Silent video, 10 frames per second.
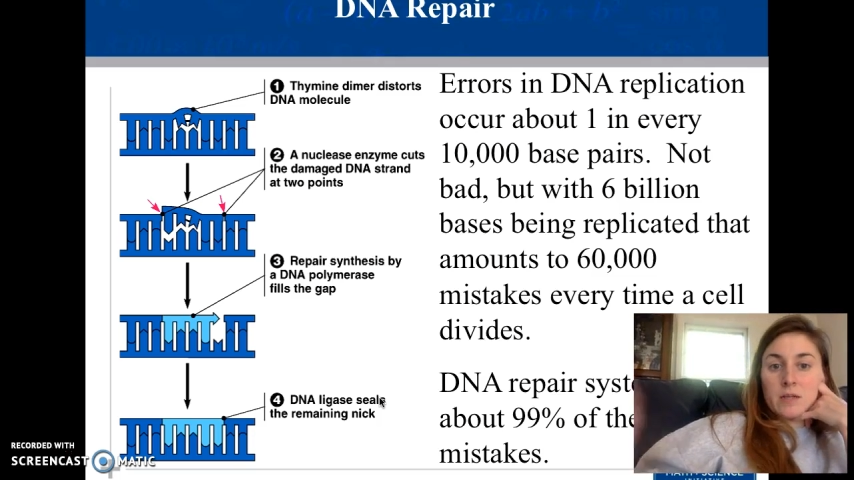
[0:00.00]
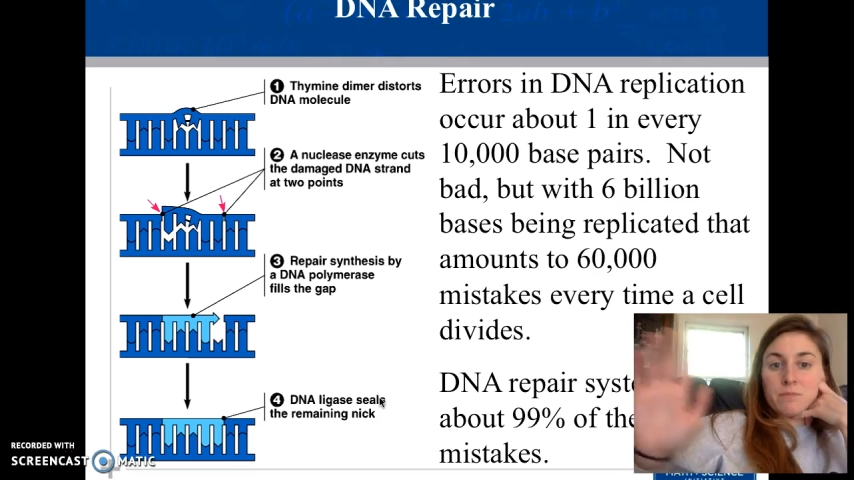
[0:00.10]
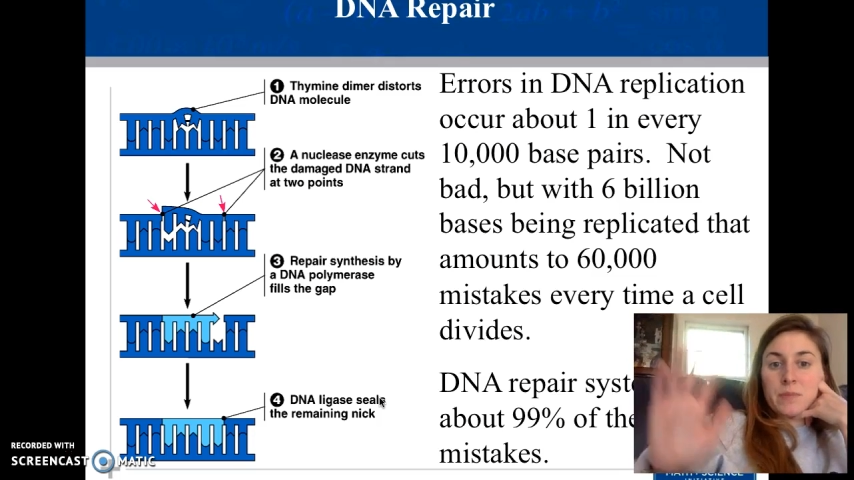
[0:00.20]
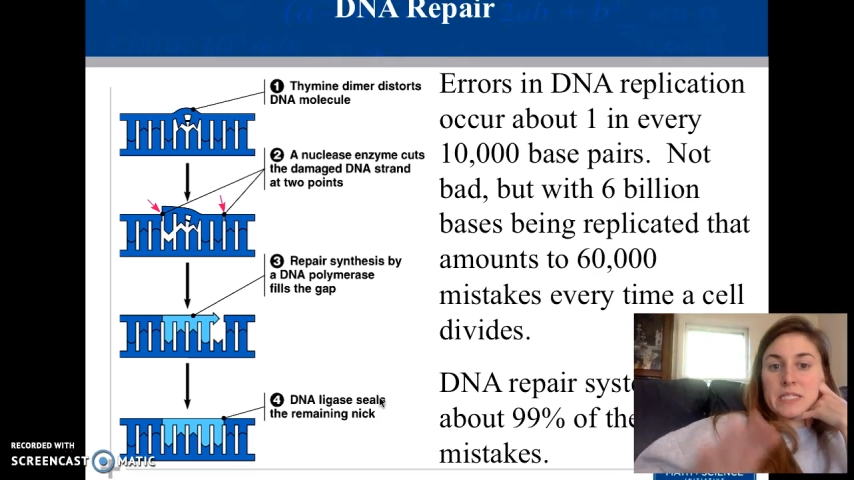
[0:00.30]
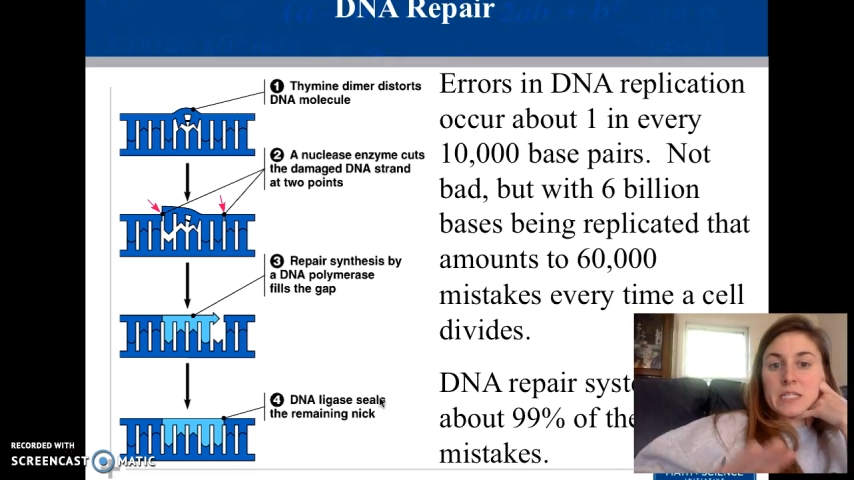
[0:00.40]

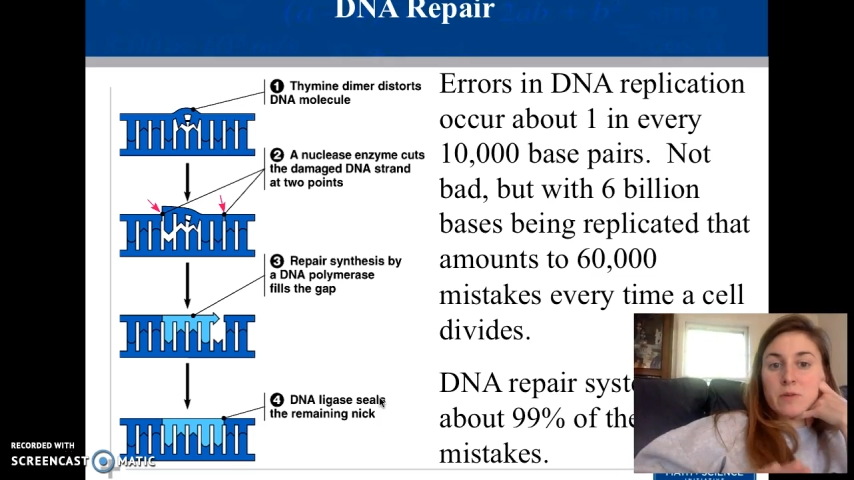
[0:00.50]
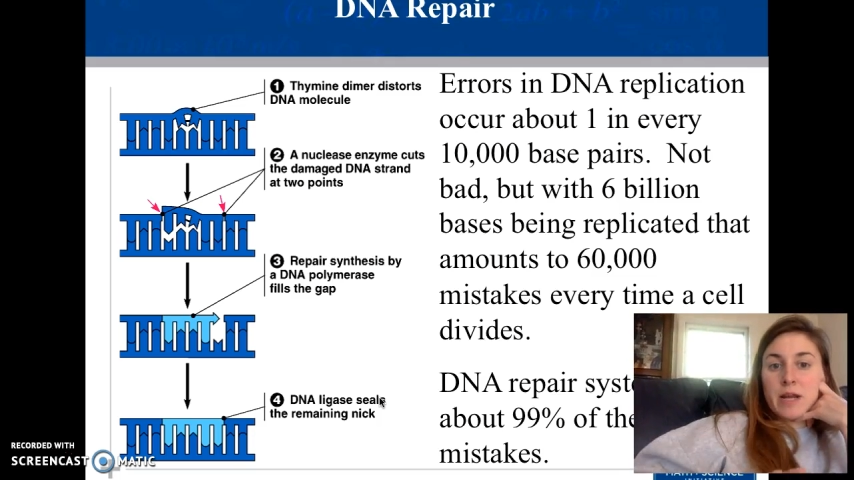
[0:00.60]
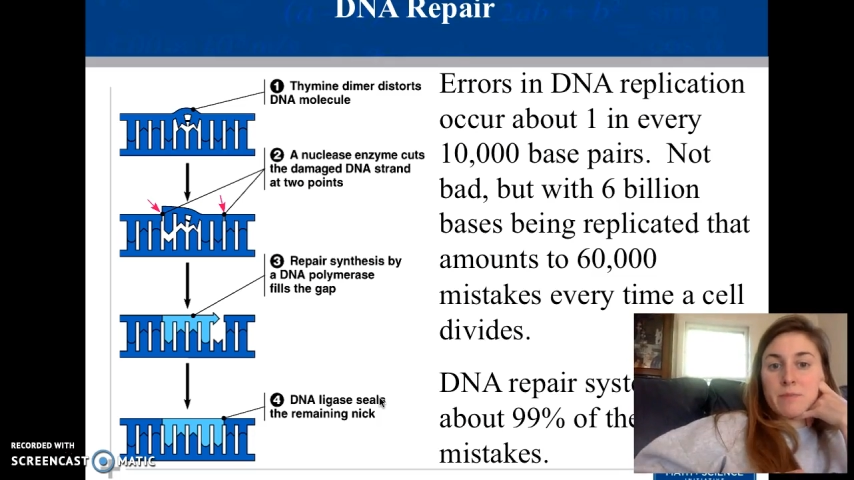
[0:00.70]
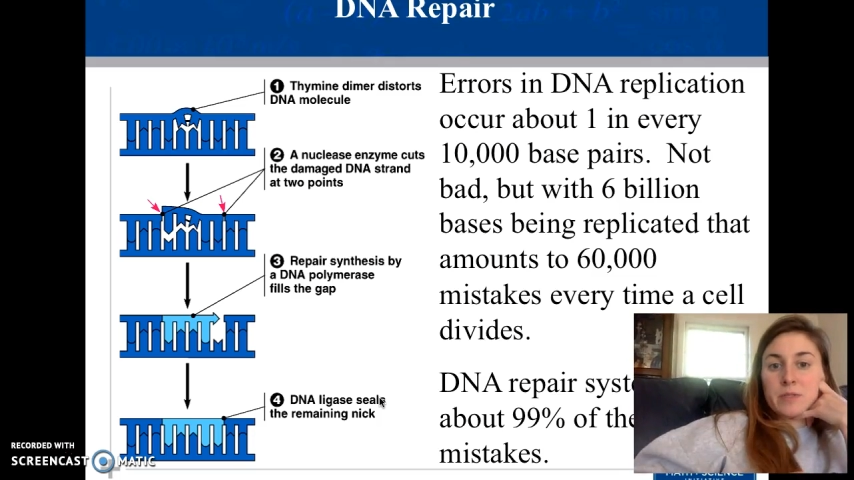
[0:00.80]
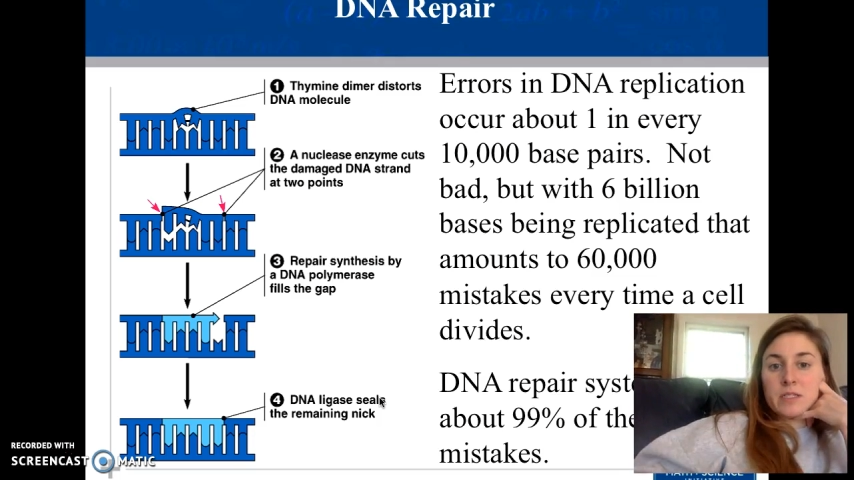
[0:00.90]
Basically what
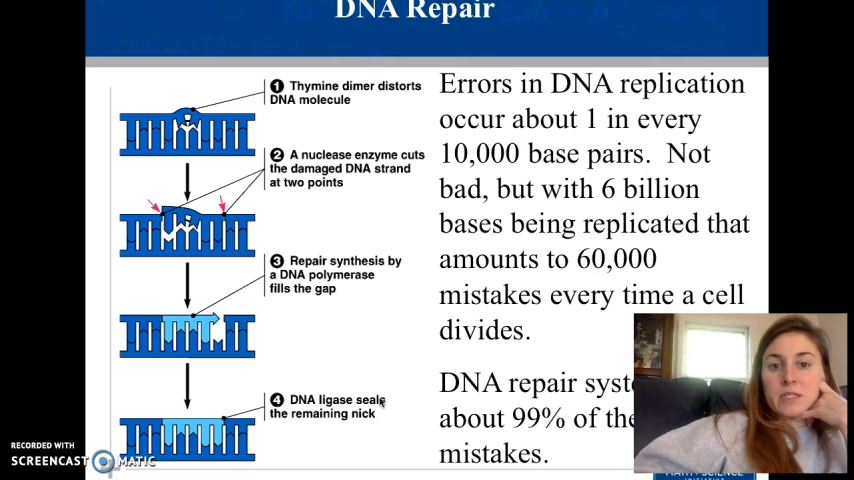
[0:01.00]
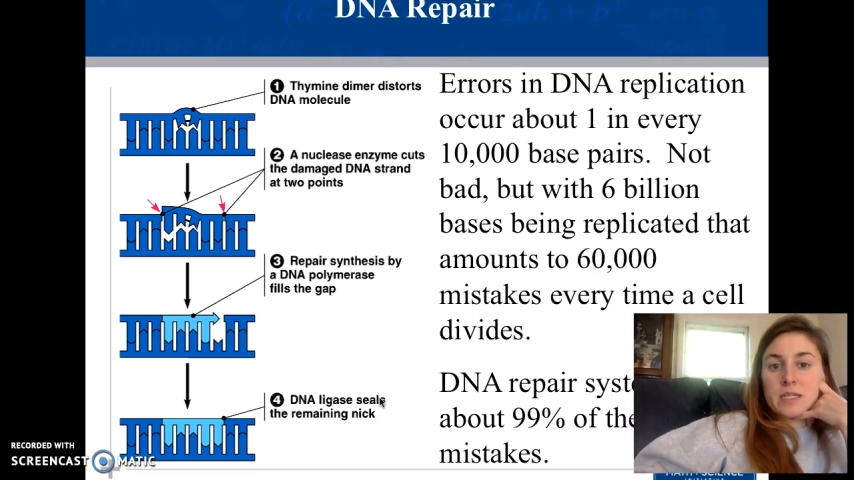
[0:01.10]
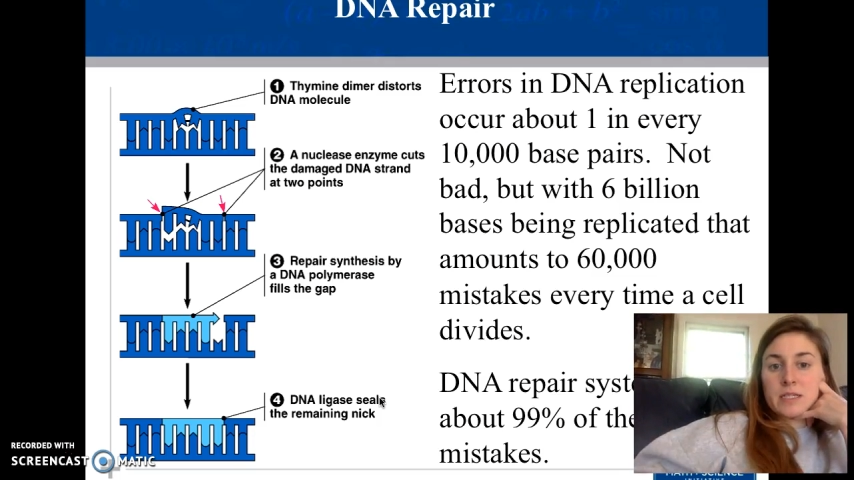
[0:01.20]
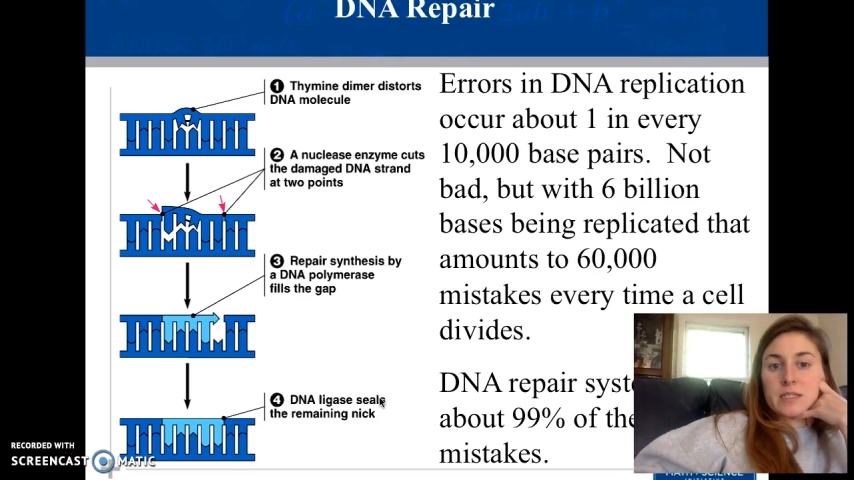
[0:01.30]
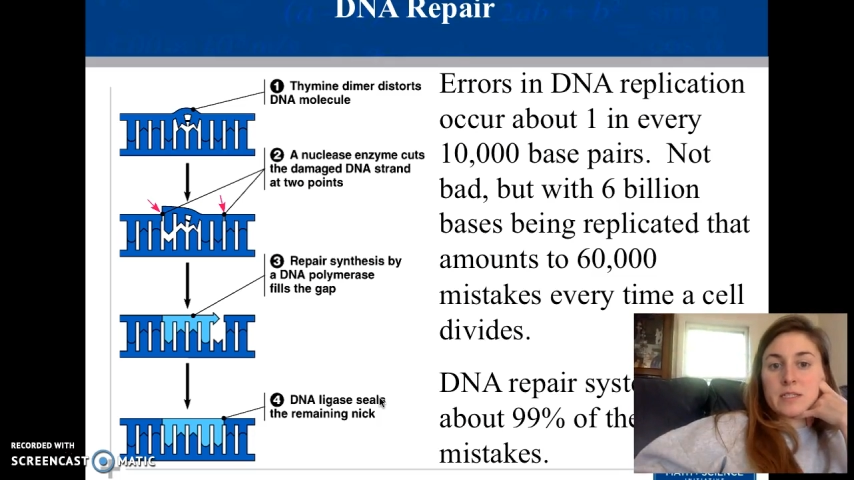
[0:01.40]
happens
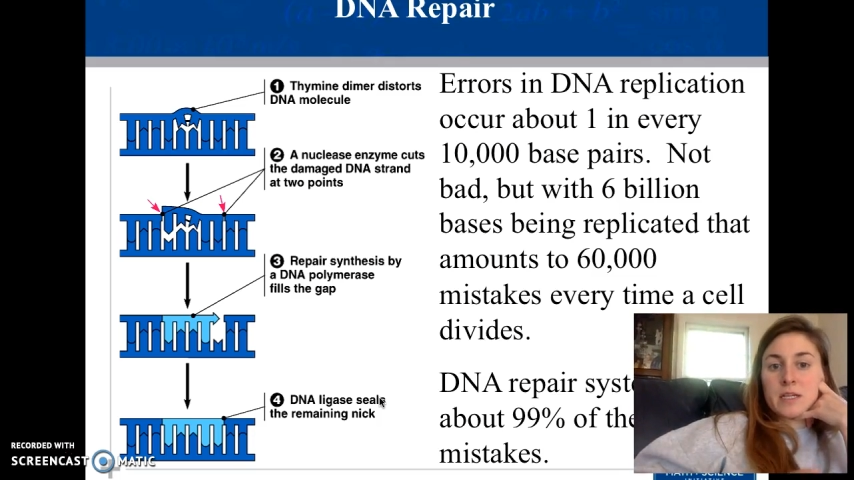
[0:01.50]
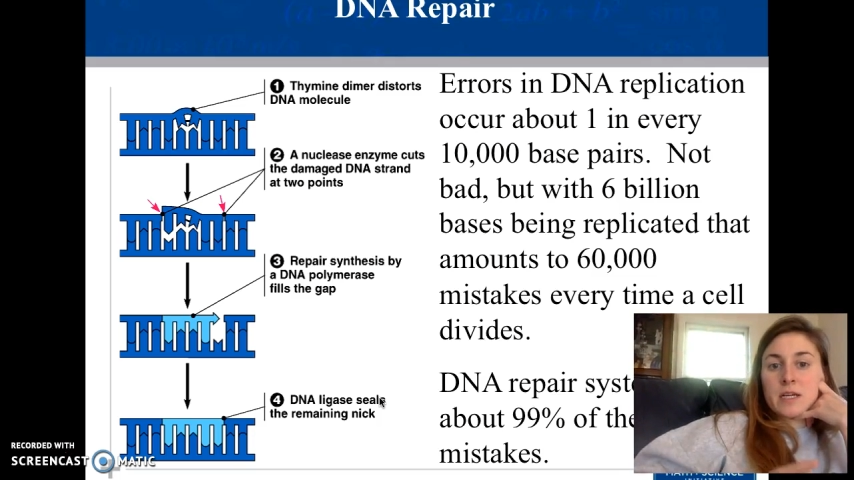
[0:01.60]
is